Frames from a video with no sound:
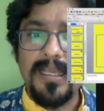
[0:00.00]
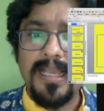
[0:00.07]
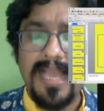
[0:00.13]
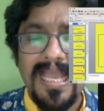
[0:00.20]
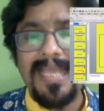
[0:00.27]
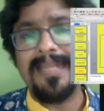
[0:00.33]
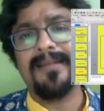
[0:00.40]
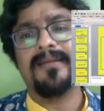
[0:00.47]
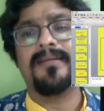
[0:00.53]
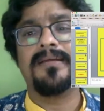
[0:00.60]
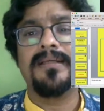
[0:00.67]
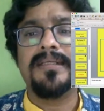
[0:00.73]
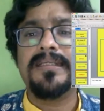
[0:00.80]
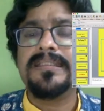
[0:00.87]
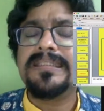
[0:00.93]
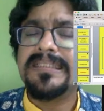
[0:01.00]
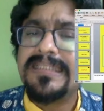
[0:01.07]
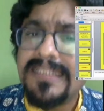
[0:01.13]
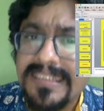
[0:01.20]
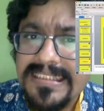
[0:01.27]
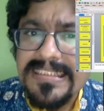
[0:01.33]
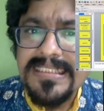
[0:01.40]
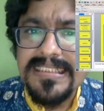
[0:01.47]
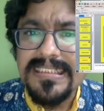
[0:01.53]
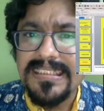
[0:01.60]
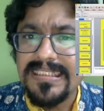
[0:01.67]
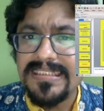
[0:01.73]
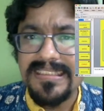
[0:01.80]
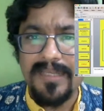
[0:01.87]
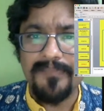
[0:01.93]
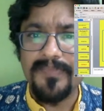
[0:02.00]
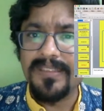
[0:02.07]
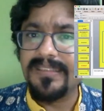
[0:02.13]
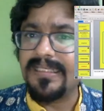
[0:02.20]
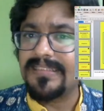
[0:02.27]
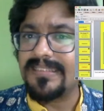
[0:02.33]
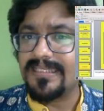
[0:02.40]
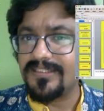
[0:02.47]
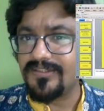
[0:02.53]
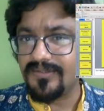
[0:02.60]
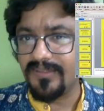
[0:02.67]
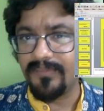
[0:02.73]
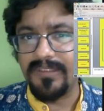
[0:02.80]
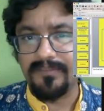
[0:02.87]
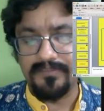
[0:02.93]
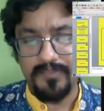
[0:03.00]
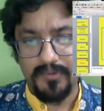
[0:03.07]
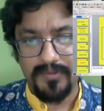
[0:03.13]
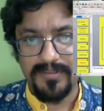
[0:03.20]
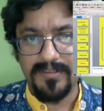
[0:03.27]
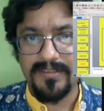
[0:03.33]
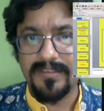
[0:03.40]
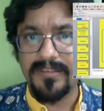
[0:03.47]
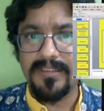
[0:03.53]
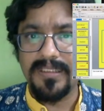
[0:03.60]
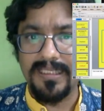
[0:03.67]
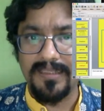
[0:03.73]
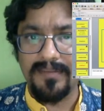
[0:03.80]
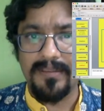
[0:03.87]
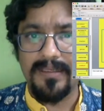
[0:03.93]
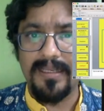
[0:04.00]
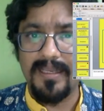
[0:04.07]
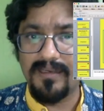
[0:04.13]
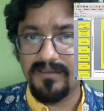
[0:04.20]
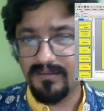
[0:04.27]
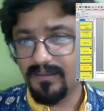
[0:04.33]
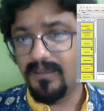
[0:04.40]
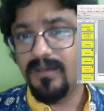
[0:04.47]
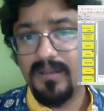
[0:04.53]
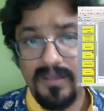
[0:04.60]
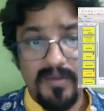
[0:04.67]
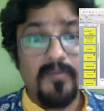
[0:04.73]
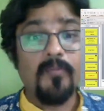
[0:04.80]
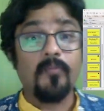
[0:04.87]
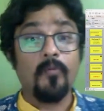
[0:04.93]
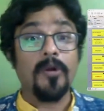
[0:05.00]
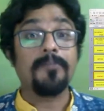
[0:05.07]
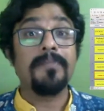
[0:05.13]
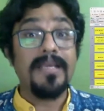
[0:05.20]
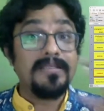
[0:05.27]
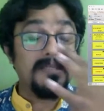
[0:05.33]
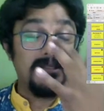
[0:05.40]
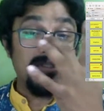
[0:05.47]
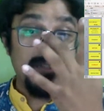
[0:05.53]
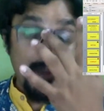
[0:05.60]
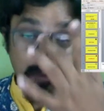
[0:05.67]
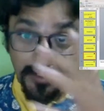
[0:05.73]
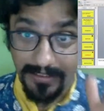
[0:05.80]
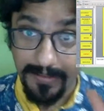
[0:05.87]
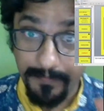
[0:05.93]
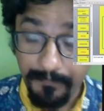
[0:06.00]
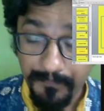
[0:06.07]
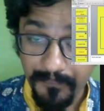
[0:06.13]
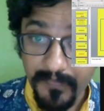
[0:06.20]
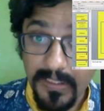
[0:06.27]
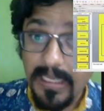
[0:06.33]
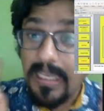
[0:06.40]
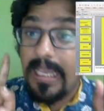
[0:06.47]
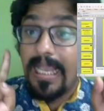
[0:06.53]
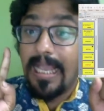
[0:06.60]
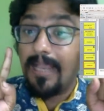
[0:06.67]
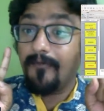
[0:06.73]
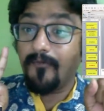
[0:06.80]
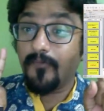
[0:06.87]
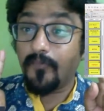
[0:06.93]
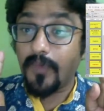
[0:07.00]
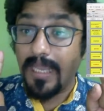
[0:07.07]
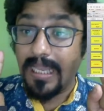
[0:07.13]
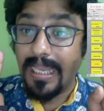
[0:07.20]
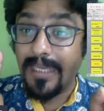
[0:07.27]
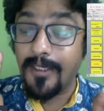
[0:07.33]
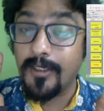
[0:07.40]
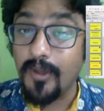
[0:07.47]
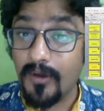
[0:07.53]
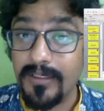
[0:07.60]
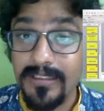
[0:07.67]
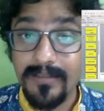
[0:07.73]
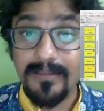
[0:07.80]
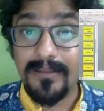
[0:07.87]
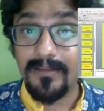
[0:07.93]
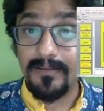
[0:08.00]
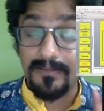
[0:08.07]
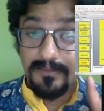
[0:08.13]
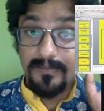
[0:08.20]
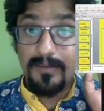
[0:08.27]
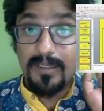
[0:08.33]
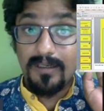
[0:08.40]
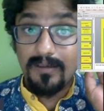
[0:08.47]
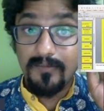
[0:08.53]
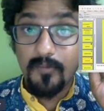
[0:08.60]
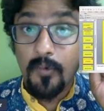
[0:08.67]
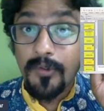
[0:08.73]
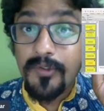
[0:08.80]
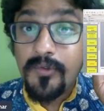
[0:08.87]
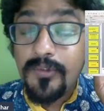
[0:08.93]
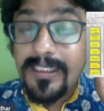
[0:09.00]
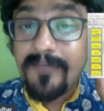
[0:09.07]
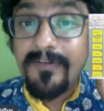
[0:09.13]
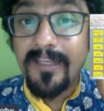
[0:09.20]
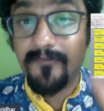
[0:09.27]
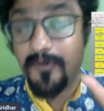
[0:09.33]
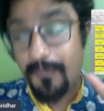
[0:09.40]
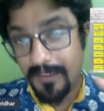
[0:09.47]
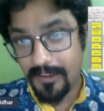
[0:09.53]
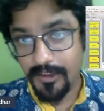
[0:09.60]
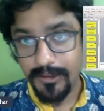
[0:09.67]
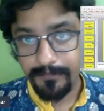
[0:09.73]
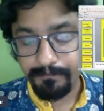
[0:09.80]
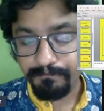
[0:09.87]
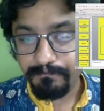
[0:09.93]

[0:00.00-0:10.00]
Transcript: And this is something that's extremely important in what makes a story and not what you give information